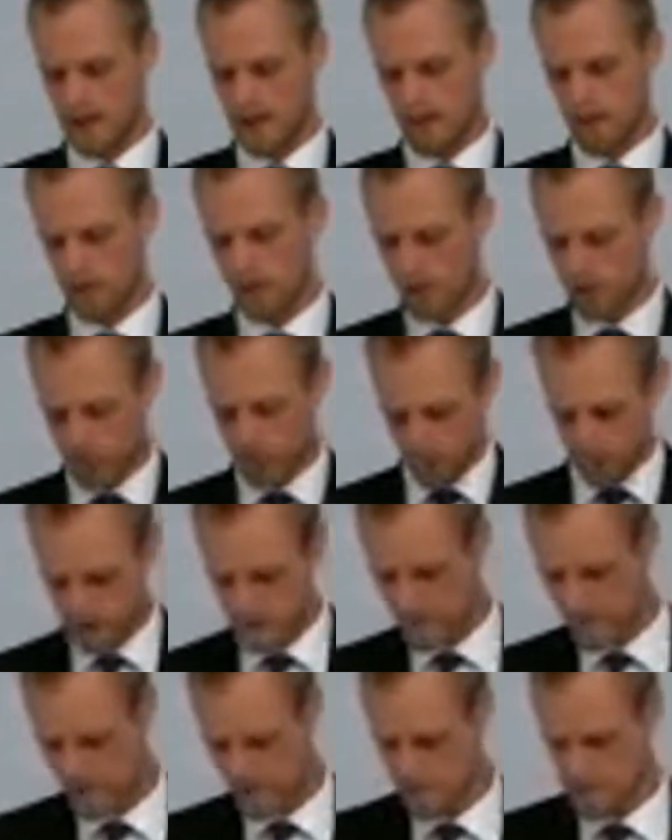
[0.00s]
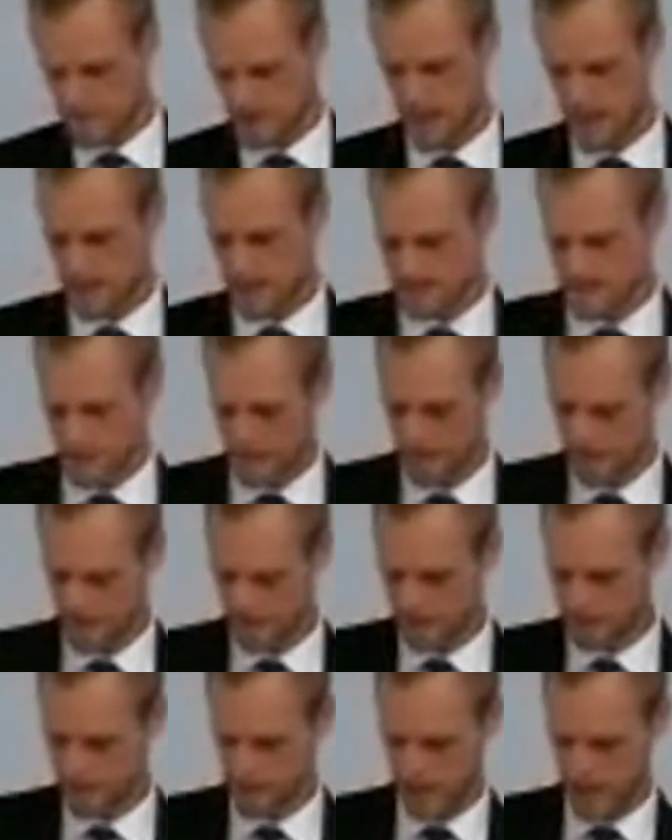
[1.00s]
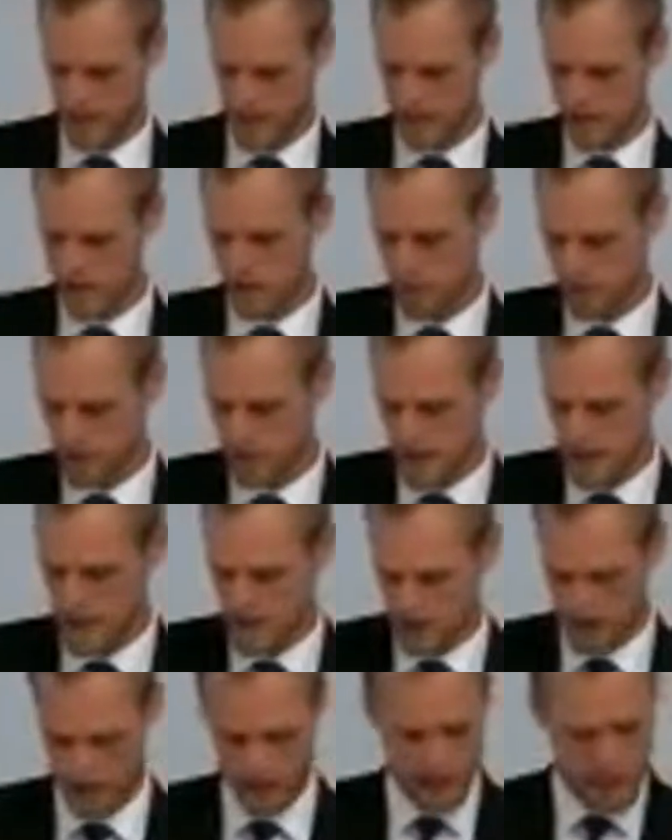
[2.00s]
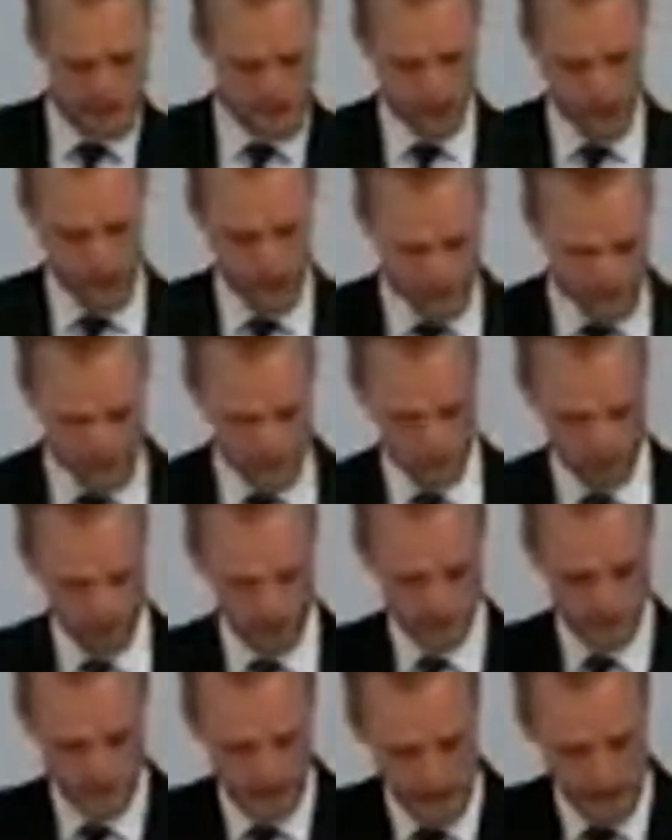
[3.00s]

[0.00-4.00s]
Well, Luke would seem to hint at this interpretation in his gospel.